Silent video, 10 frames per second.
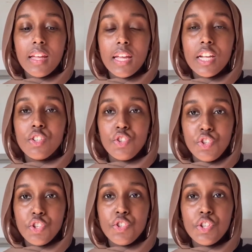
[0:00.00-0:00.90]
on
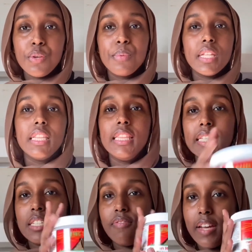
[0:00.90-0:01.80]
YouTube,
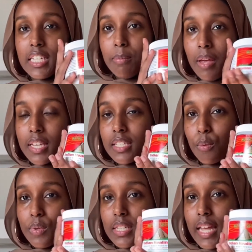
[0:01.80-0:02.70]
this face mask
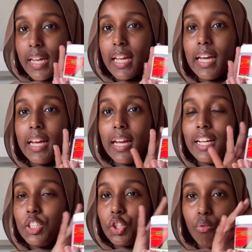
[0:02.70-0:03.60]
was like a
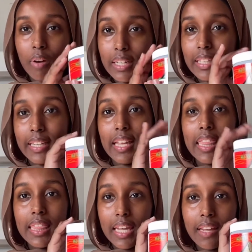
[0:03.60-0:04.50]
trend, like a
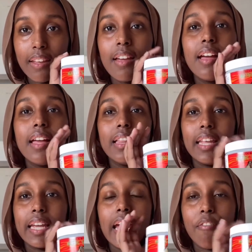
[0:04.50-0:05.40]
thing.
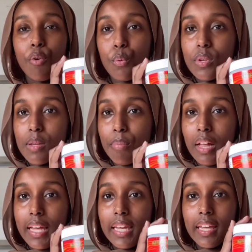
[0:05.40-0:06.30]
Like everyone was
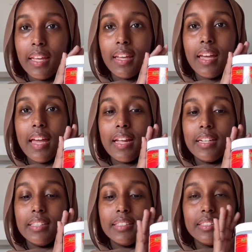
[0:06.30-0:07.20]
applying it
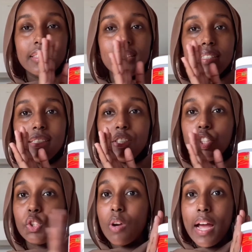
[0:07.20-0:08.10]
and
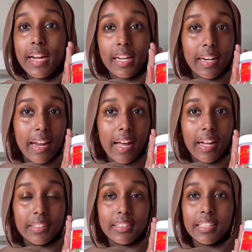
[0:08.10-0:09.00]
trying it
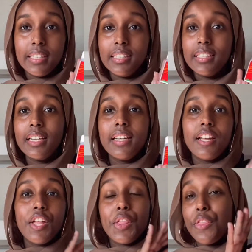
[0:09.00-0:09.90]
out, and
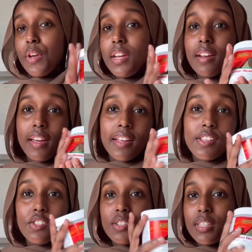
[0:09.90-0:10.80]
30
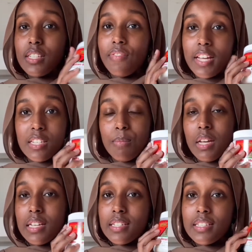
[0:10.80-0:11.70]
days using this face
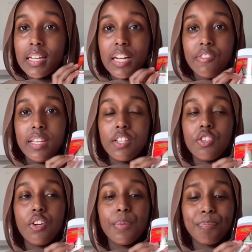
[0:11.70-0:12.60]
mask and everything. So